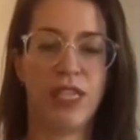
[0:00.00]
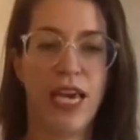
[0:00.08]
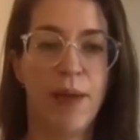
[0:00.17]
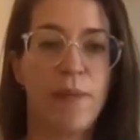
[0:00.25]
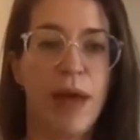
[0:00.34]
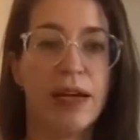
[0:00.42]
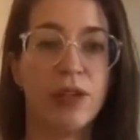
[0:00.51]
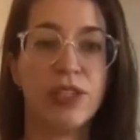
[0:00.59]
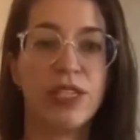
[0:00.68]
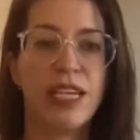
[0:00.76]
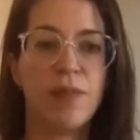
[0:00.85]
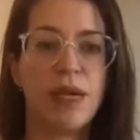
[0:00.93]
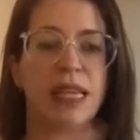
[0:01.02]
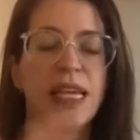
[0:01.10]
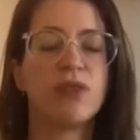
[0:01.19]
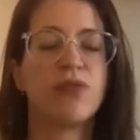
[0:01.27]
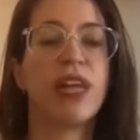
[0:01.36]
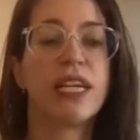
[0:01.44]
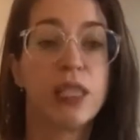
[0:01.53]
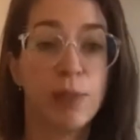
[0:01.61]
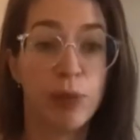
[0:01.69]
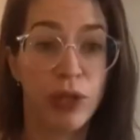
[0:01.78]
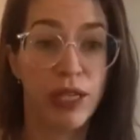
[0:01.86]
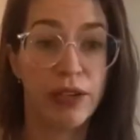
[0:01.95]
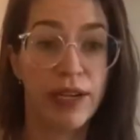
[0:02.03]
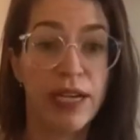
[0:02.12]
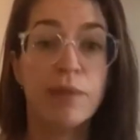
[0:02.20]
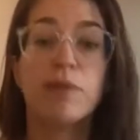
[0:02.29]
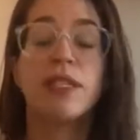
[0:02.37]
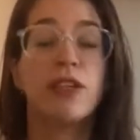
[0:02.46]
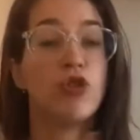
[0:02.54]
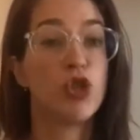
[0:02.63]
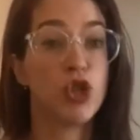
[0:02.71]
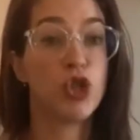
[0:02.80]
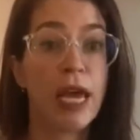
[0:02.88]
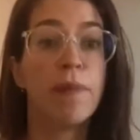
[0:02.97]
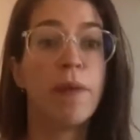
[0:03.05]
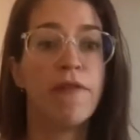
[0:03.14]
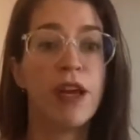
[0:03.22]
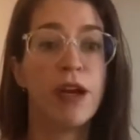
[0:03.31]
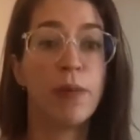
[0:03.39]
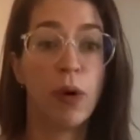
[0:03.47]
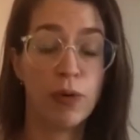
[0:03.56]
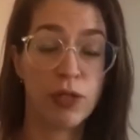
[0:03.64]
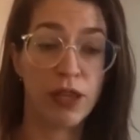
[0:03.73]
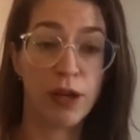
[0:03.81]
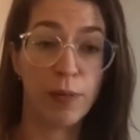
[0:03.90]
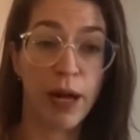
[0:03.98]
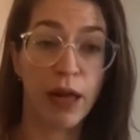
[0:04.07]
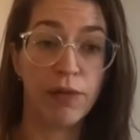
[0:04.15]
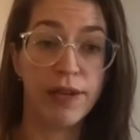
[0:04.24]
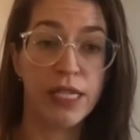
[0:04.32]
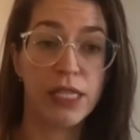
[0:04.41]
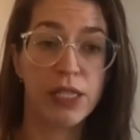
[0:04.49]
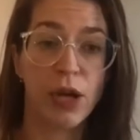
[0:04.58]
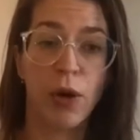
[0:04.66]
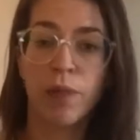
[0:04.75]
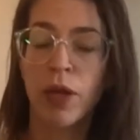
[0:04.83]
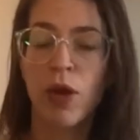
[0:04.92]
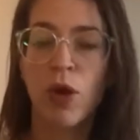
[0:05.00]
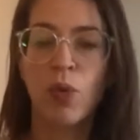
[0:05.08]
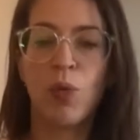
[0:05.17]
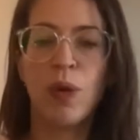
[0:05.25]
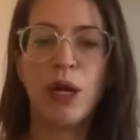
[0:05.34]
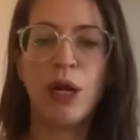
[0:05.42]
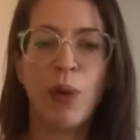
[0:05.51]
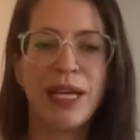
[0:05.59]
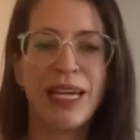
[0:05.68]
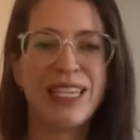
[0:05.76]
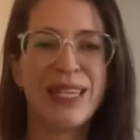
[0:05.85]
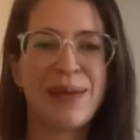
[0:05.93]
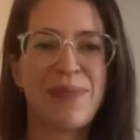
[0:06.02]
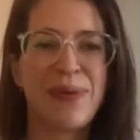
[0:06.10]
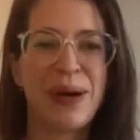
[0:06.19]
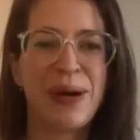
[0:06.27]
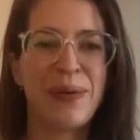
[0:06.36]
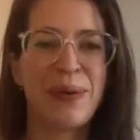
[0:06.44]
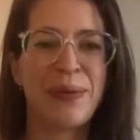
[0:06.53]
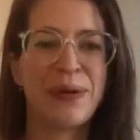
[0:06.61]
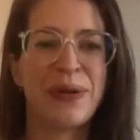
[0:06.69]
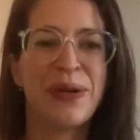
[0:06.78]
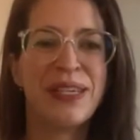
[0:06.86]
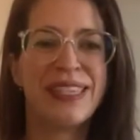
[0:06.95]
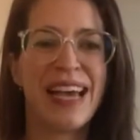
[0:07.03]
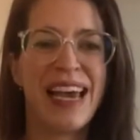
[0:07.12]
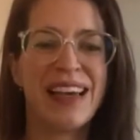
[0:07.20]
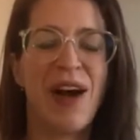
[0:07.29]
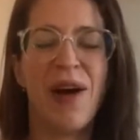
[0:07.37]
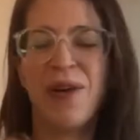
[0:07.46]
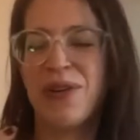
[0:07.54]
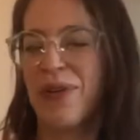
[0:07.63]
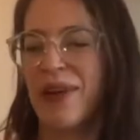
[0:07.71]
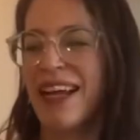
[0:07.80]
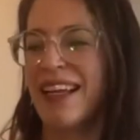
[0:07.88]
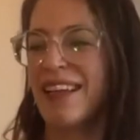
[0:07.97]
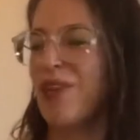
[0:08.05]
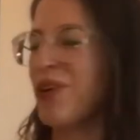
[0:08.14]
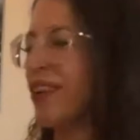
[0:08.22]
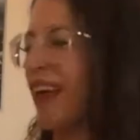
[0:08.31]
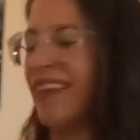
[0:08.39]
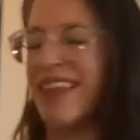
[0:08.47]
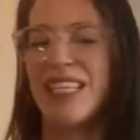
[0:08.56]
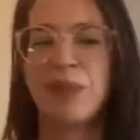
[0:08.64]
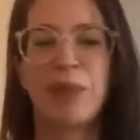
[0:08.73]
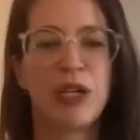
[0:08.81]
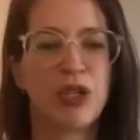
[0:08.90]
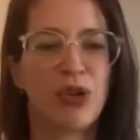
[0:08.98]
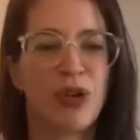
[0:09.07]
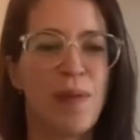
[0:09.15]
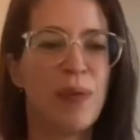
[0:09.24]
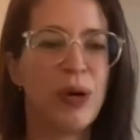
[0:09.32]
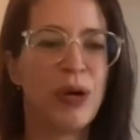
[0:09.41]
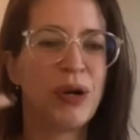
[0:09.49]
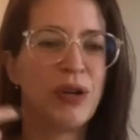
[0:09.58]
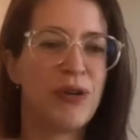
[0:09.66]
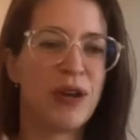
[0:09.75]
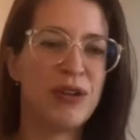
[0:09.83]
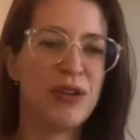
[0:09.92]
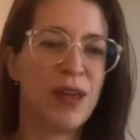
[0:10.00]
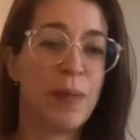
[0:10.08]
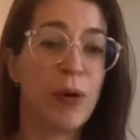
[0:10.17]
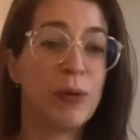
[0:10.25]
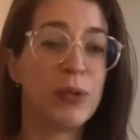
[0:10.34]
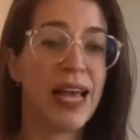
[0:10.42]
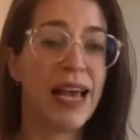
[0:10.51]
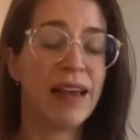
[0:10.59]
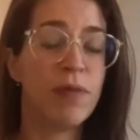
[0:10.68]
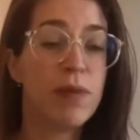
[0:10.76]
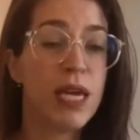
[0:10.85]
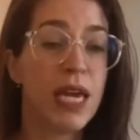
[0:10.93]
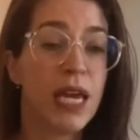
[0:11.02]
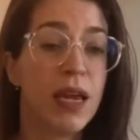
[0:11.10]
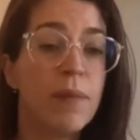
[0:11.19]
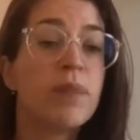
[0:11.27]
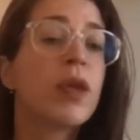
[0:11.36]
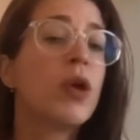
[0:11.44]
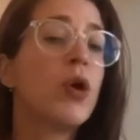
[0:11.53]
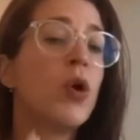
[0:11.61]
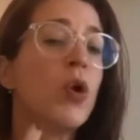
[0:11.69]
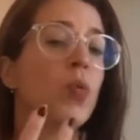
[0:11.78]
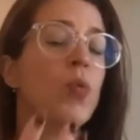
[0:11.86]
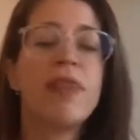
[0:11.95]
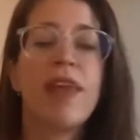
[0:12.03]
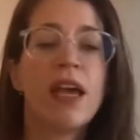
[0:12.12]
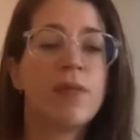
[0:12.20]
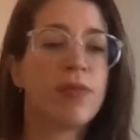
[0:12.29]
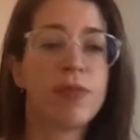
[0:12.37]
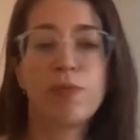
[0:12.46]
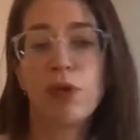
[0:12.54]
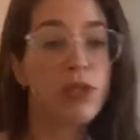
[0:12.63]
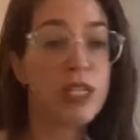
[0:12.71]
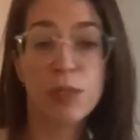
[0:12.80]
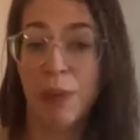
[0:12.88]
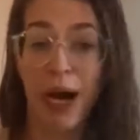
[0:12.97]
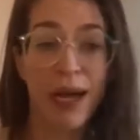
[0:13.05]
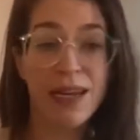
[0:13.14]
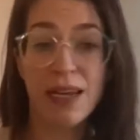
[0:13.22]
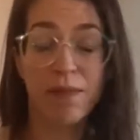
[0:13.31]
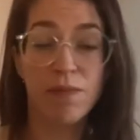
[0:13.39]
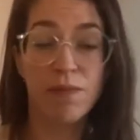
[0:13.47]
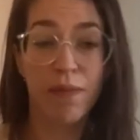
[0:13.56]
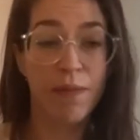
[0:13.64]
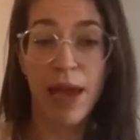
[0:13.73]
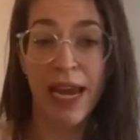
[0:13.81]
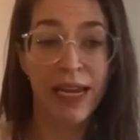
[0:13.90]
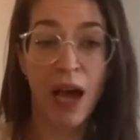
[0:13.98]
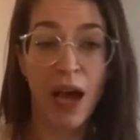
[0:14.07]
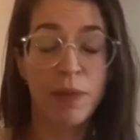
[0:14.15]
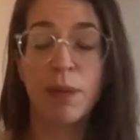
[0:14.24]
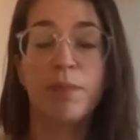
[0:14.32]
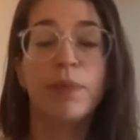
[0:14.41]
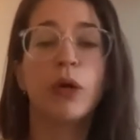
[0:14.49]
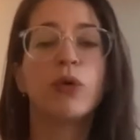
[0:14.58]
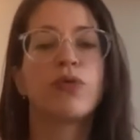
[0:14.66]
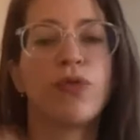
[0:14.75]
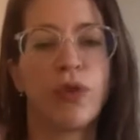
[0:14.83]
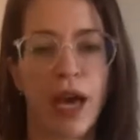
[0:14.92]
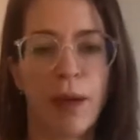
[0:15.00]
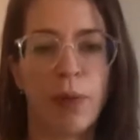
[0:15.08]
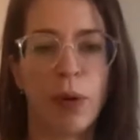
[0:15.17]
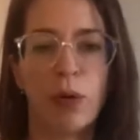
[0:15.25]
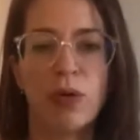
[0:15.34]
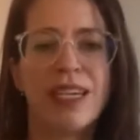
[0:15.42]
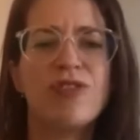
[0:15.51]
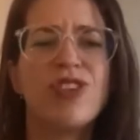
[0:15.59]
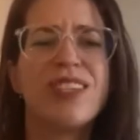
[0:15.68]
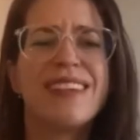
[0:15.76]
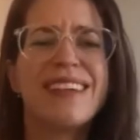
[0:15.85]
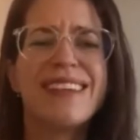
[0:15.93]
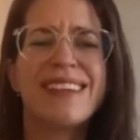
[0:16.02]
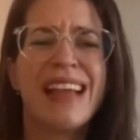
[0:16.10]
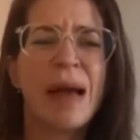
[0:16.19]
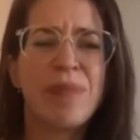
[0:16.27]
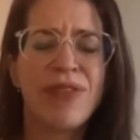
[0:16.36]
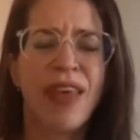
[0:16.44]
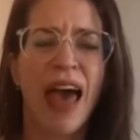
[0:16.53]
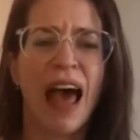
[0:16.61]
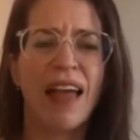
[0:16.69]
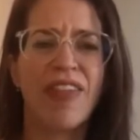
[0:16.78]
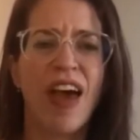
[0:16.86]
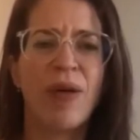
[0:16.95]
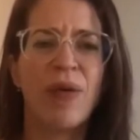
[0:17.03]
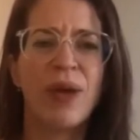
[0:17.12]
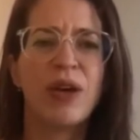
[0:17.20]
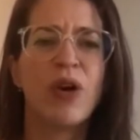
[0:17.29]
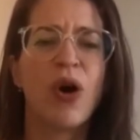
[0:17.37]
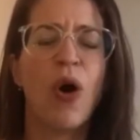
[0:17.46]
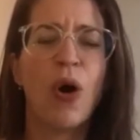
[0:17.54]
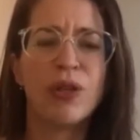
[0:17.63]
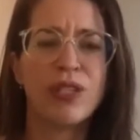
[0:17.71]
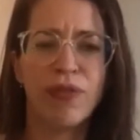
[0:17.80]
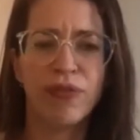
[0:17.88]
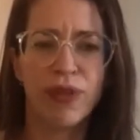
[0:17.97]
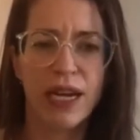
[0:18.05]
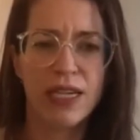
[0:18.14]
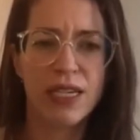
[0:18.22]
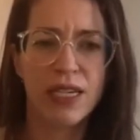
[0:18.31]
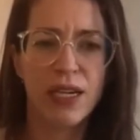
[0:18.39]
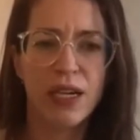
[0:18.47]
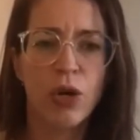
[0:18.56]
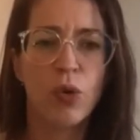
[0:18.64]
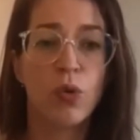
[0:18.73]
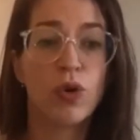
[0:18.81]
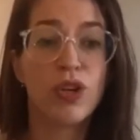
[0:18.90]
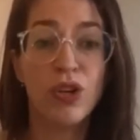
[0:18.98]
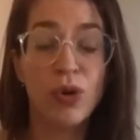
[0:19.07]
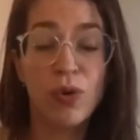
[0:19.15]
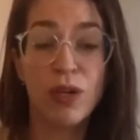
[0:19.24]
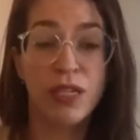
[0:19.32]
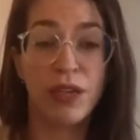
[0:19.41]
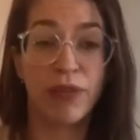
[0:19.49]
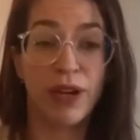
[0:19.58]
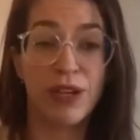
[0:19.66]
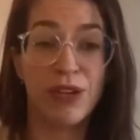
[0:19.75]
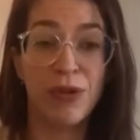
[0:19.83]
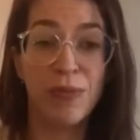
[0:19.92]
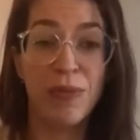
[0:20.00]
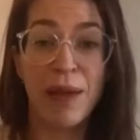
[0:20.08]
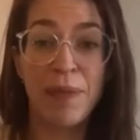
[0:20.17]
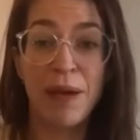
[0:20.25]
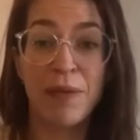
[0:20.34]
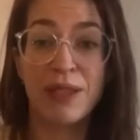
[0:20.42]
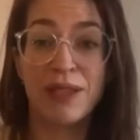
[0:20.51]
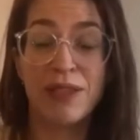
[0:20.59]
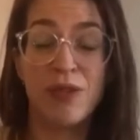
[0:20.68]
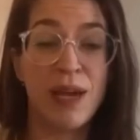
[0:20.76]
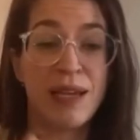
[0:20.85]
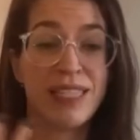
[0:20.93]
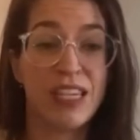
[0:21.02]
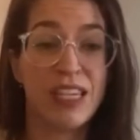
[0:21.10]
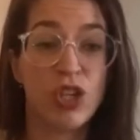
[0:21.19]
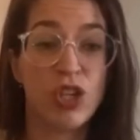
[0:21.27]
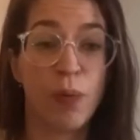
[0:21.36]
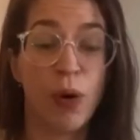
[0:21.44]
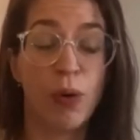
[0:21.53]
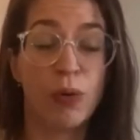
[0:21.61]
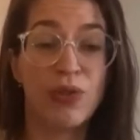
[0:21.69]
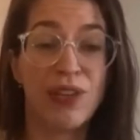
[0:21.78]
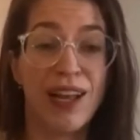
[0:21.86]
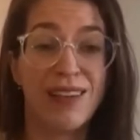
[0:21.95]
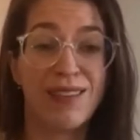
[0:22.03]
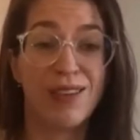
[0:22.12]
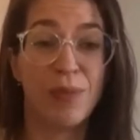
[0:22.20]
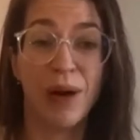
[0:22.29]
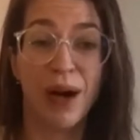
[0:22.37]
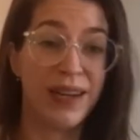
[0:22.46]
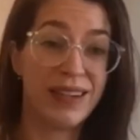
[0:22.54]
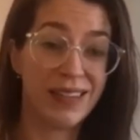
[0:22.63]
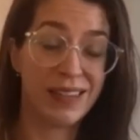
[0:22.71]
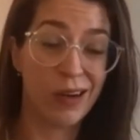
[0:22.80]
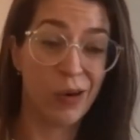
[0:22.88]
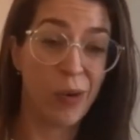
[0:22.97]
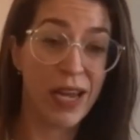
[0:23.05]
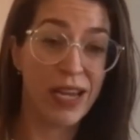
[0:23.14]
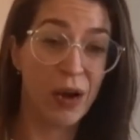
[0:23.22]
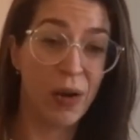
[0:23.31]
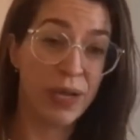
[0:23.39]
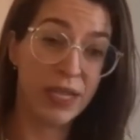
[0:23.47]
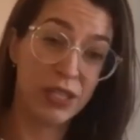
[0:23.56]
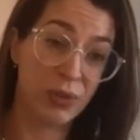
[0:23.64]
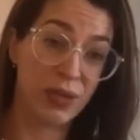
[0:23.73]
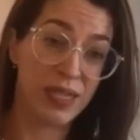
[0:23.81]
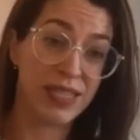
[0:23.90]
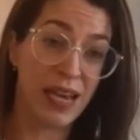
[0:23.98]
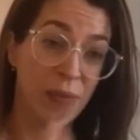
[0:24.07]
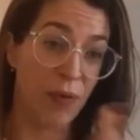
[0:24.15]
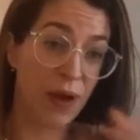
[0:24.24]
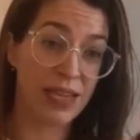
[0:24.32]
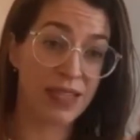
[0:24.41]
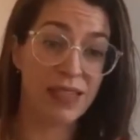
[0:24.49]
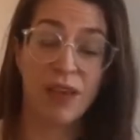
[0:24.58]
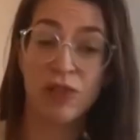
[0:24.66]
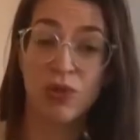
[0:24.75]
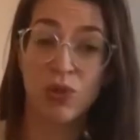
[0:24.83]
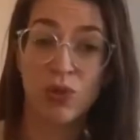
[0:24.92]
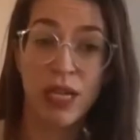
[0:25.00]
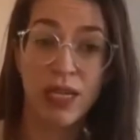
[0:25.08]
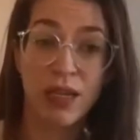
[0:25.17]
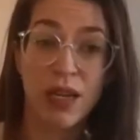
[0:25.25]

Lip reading: males tend to be less flexible in their hips, the shape of their bones of their pelvis. So we don't want to get to the point where we're saying, oh, you can look like this picture in the book, or you can do the pose like me, when that person's body may not be built that pose. And just accept that we are all different. Or you are different. You may be able to, you may teach a pose that your body doesn't quite go into in the same way as another student.